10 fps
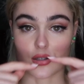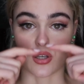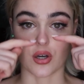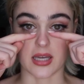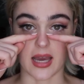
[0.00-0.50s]
because
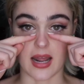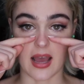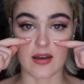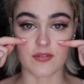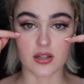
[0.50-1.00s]
you're going to get
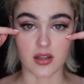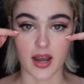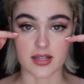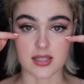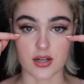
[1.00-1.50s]
heavy
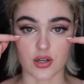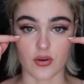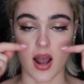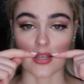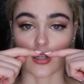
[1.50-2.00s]
lines under
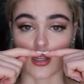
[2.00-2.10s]
your eyes.